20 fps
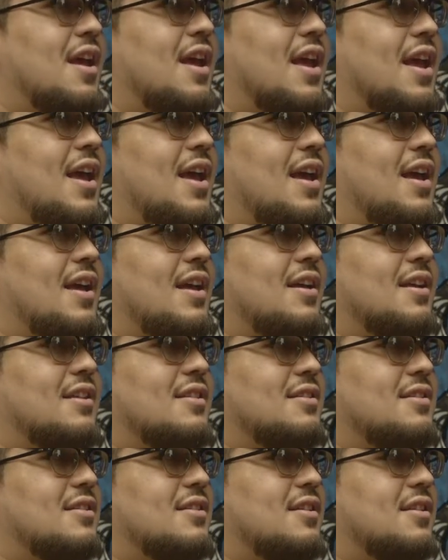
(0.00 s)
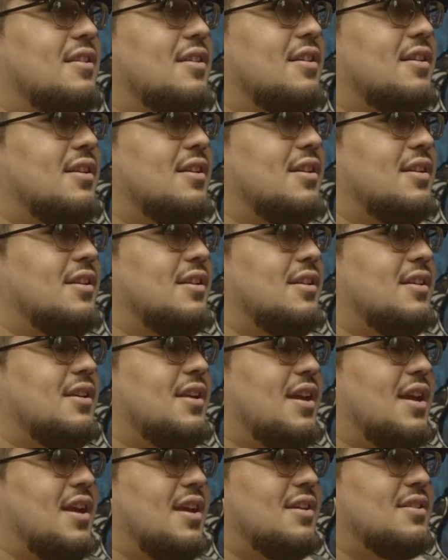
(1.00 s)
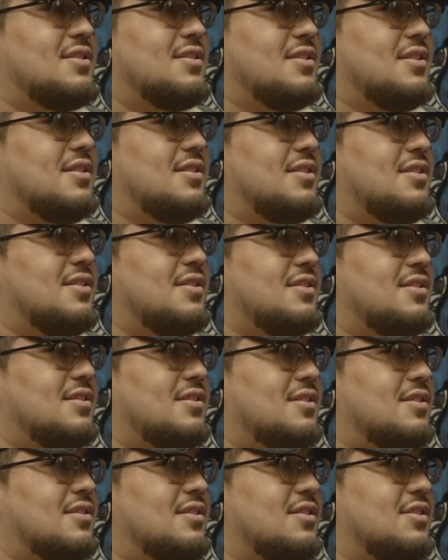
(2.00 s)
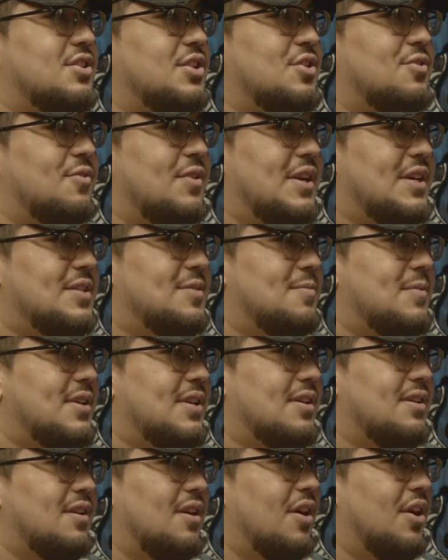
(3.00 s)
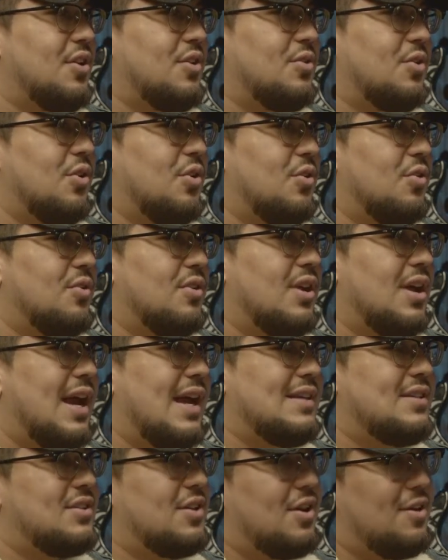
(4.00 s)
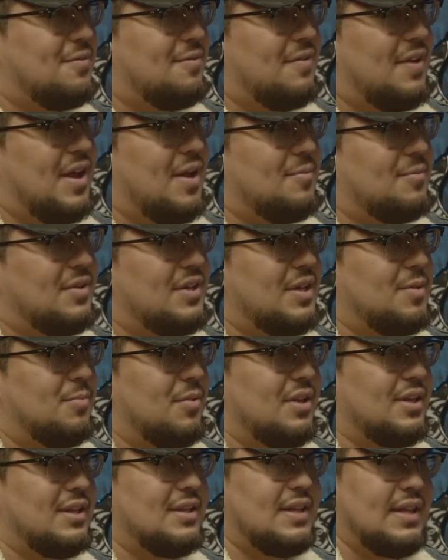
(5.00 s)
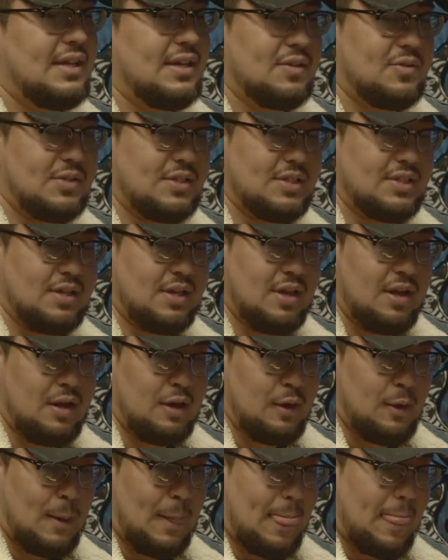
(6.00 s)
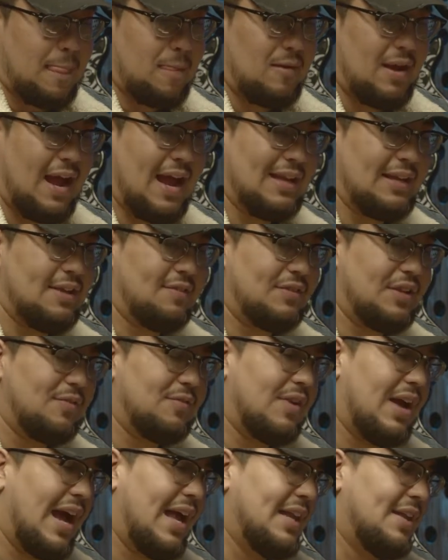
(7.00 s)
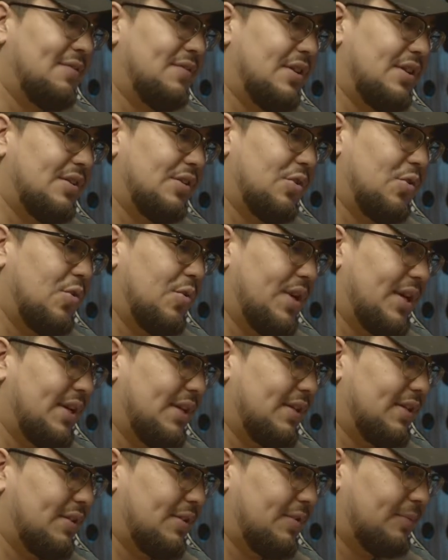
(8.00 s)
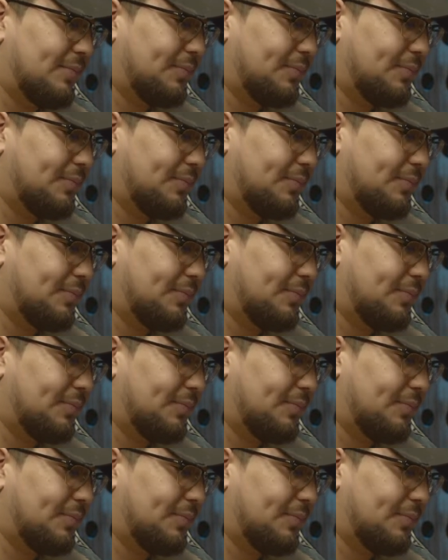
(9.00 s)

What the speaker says: And yeah, she raised me on her own. I saw family, but the thing was, I lived in Queens